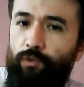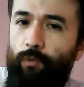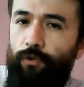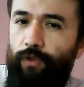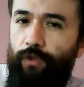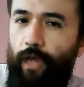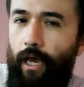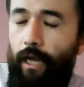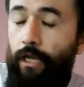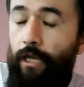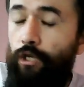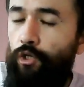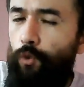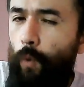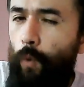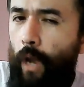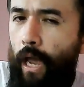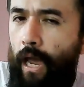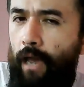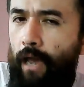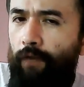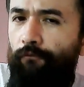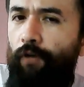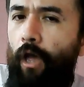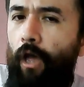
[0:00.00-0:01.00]
with that, you
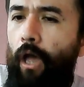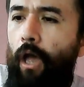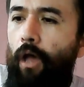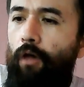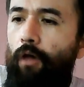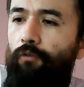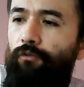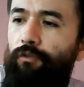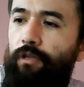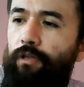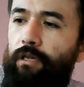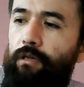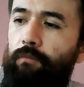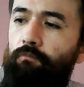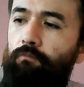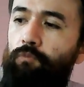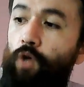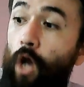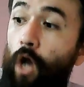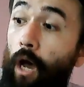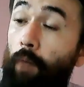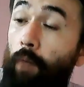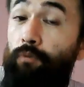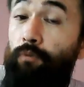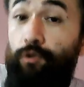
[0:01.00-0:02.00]
have the
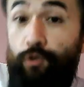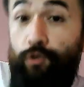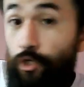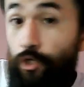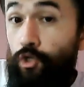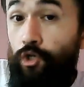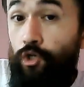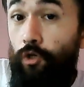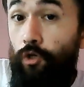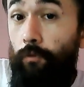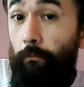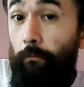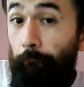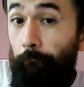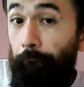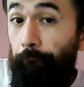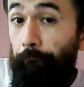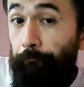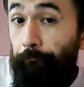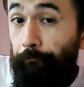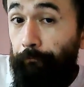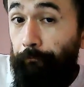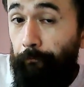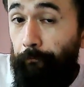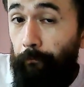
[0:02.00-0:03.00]
composition
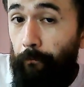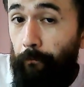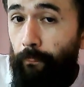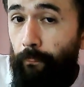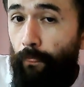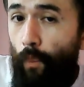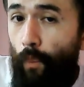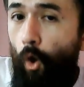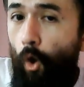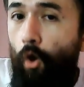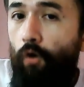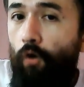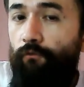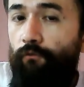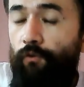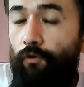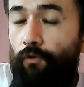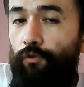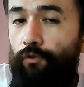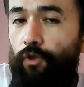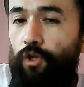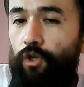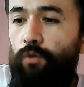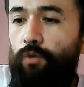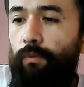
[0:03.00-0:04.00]

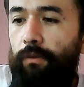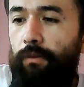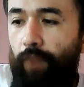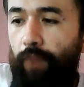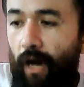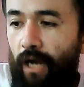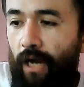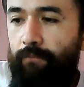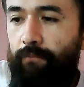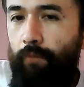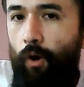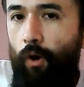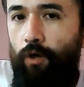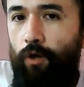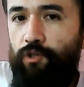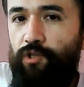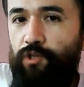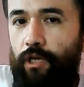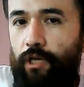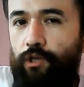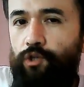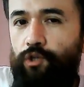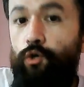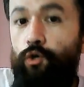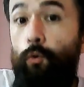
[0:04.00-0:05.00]
of the human body parts
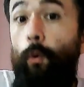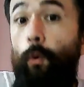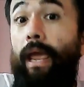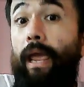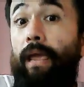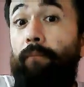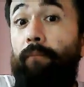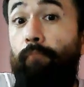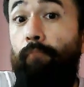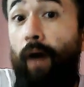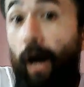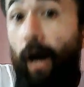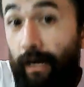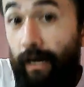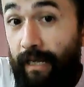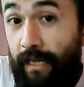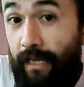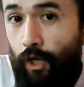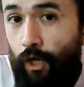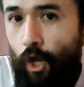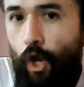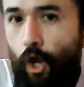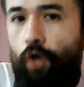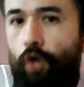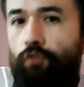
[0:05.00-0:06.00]
into a
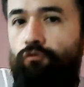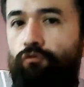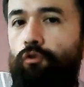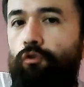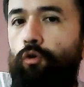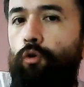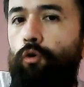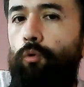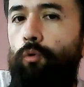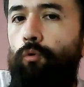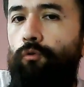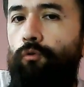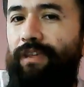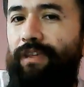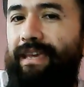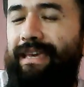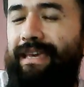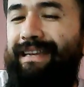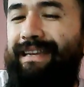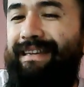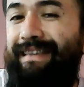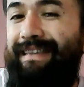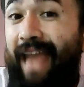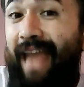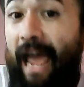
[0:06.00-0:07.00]
body through
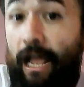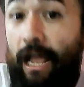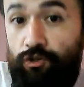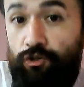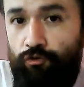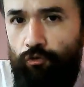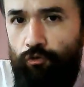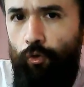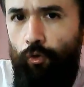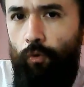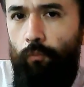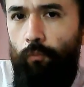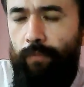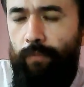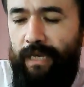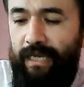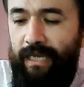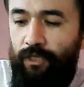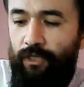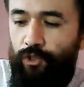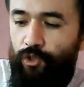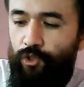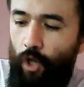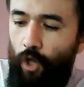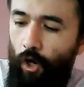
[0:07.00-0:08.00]
the natural
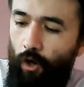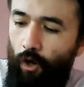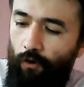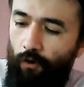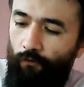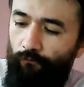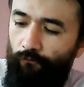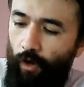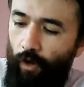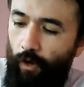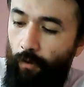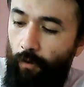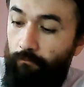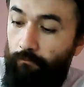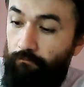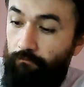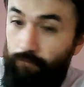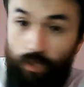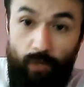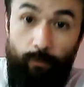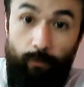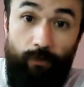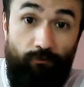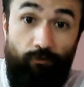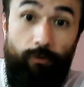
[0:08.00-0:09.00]
means of
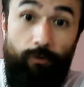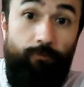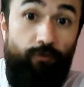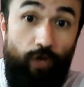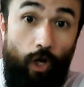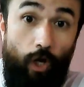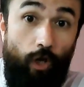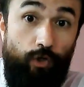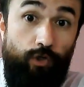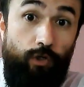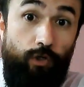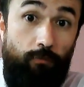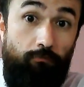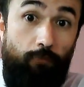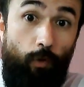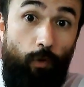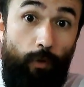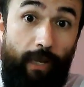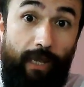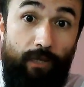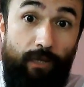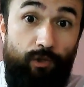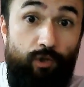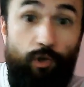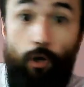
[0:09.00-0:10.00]
human reproduction.
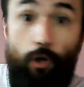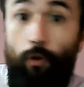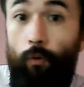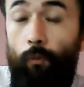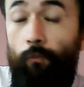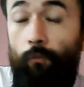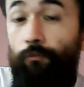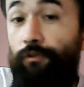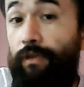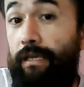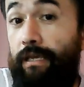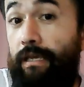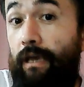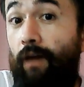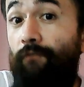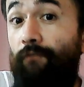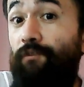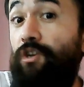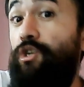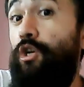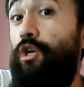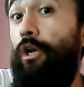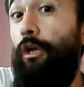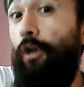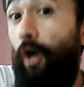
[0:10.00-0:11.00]
Okay, so the
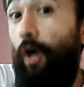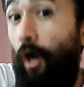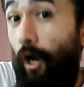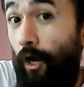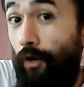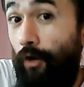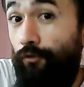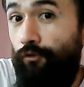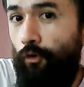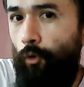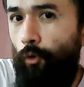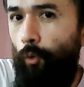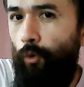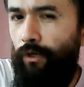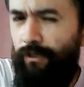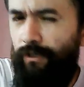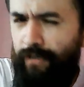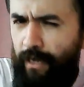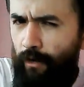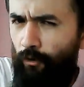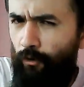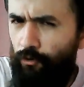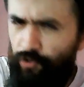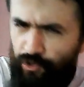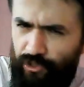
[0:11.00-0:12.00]
efficient cause, according
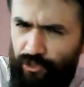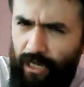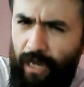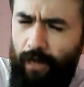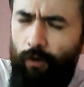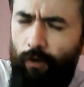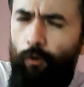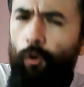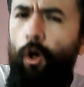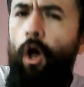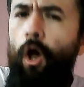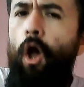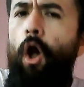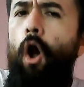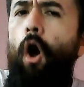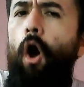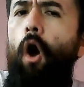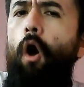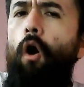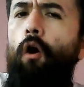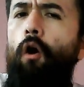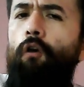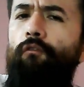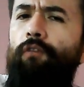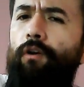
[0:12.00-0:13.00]
to Aristotle,
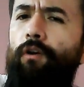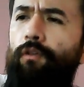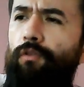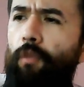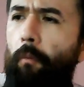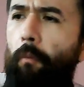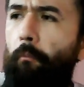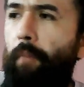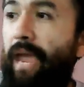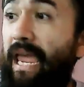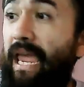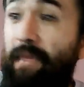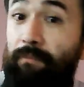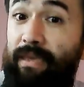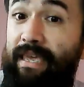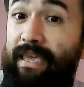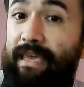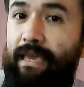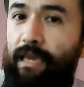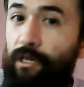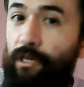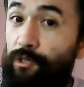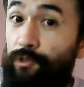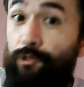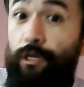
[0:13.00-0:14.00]
of the
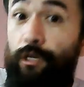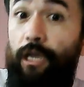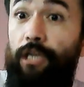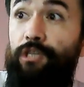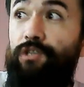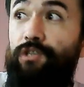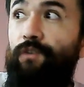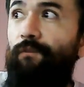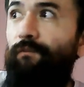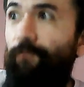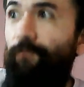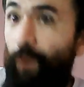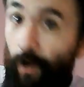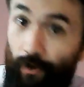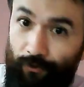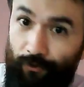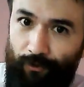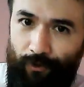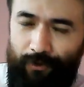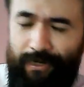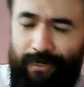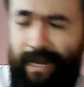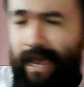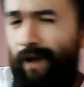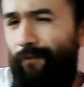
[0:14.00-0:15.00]
baby is its
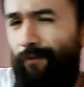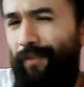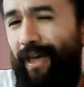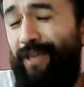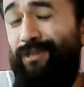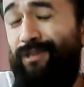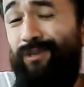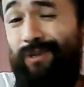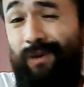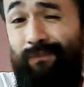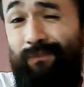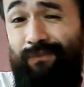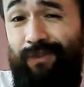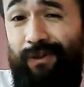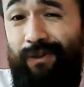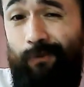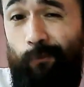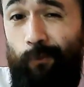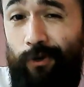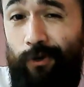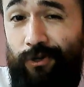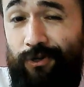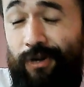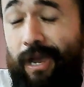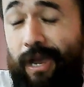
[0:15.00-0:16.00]
father. Now, that's something
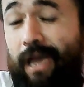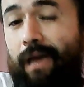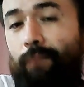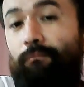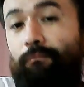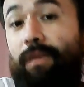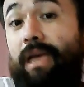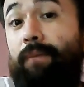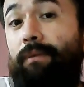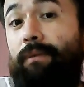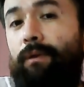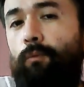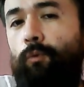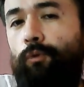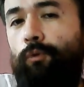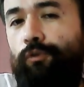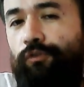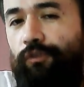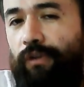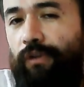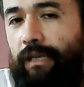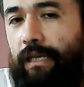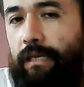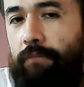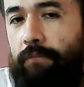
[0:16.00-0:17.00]
which maybe will
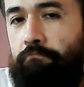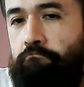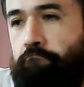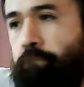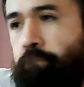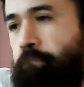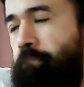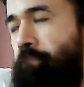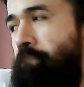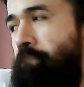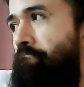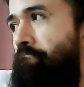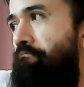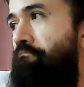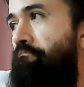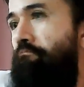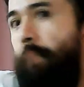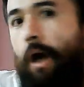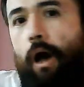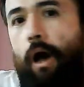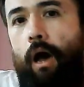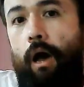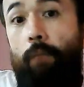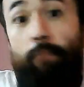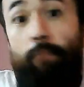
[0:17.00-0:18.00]
seem
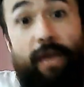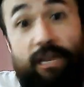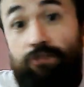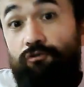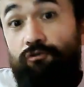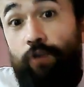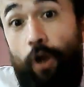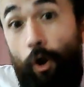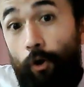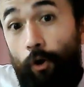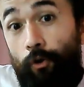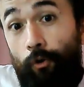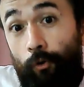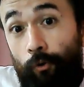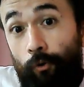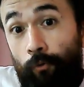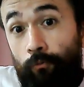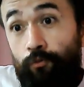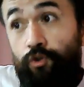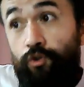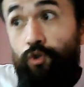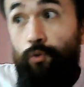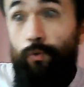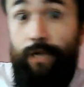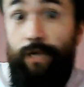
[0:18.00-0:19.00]

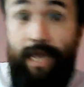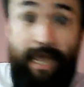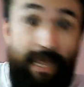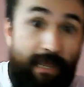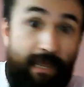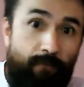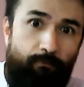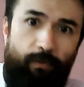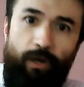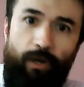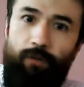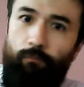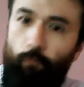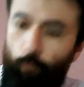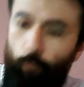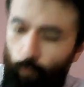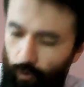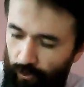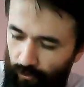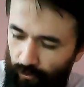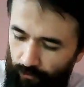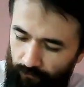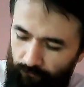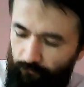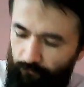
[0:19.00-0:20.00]
patriarchal today, but
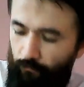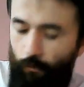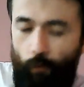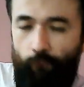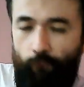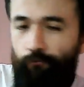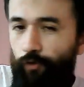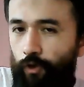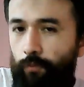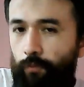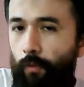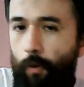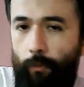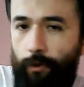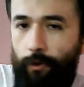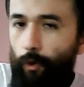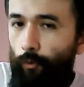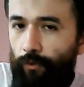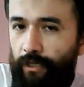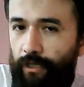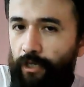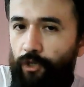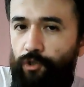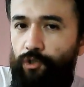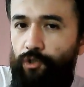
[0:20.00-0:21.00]
we're for the moment
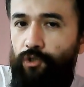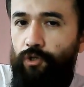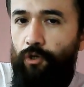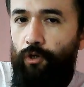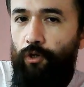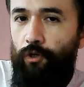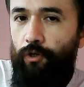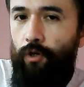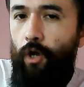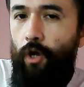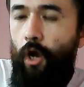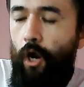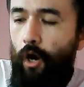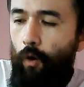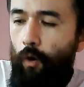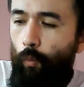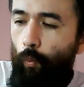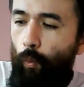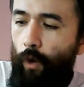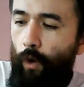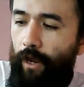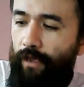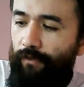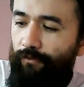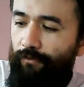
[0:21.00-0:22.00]
only concerned
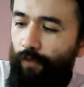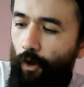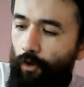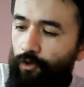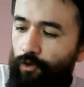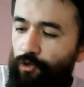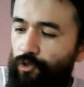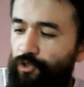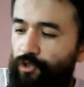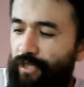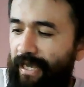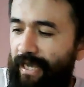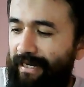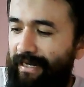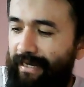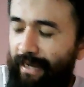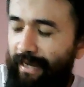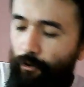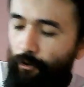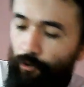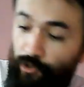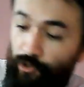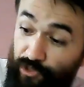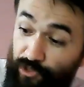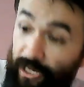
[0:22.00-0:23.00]
with understanding
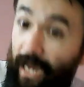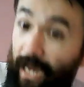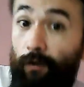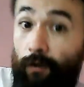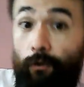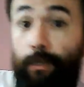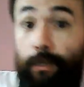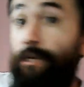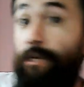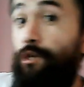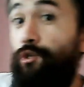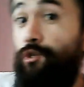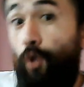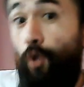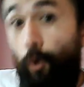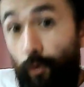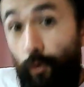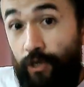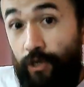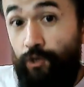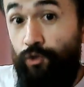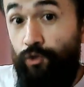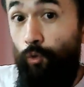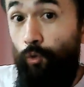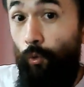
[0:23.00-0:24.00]
Aristotle in his own
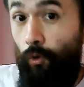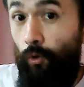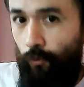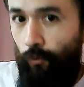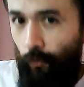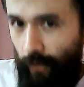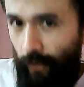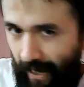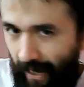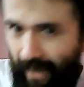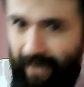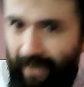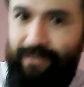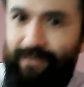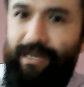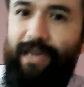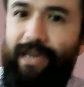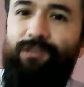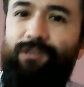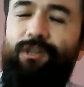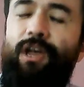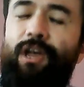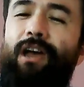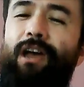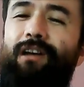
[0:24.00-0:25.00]
historical
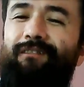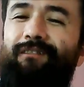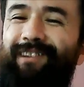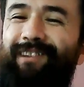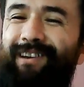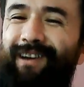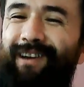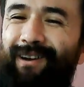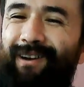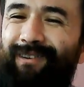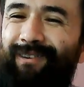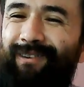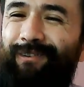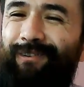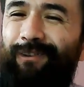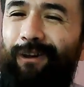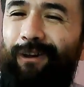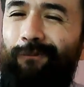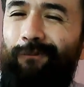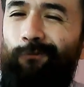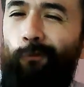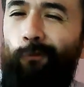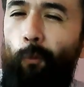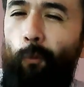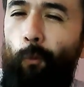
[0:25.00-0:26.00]
context, regardless
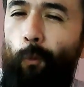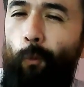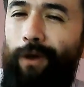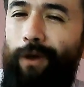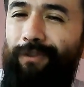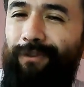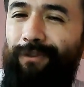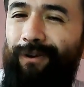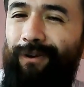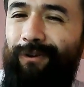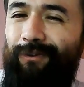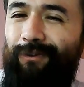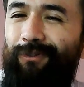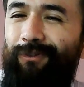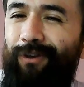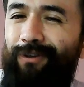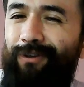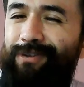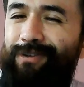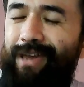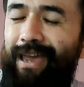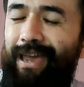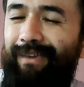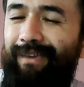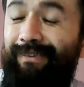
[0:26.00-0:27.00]
of whether
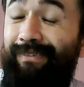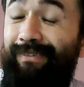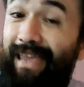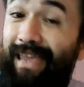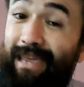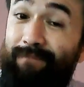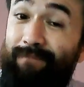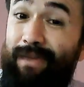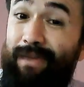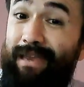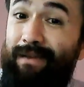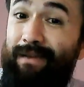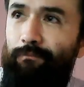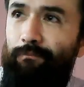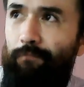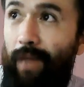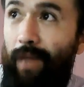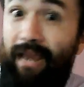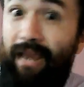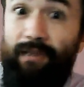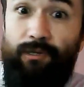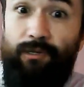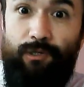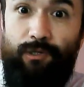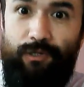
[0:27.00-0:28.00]
such a statement
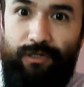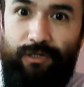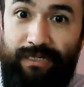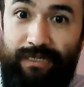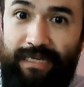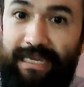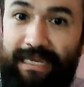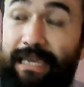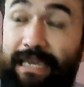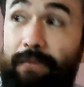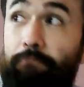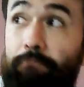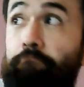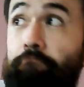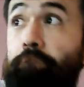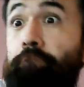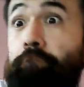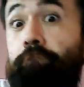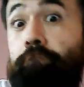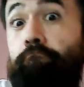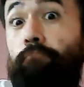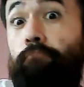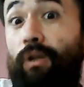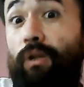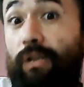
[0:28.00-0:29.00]
might seem
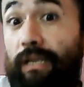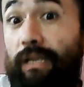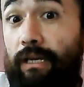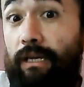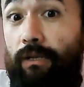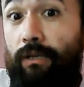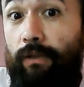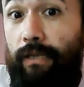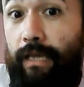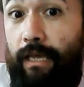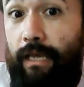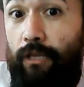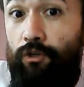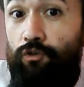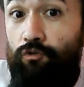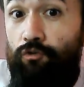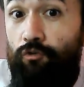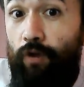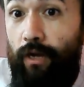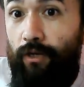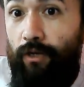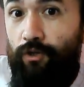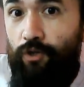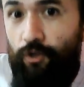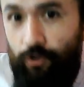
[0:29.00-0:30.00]
politically
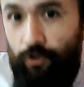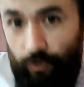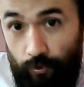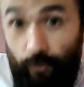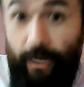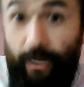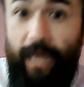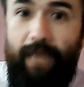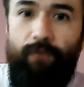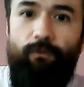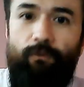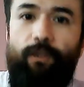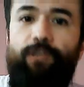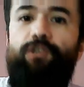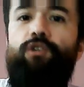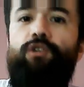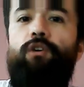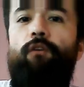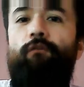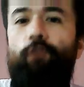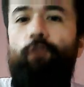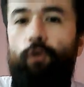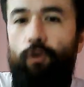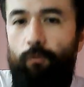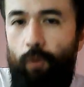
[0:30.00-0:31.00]
incorrect today. Let's
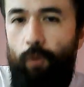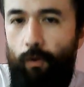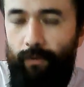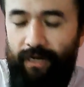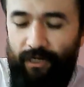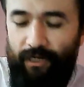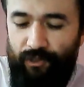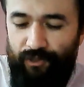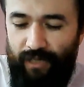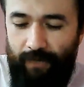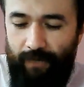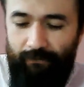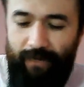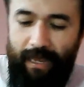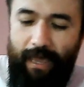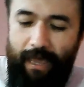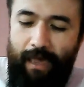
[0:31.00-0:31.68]
for the moment accept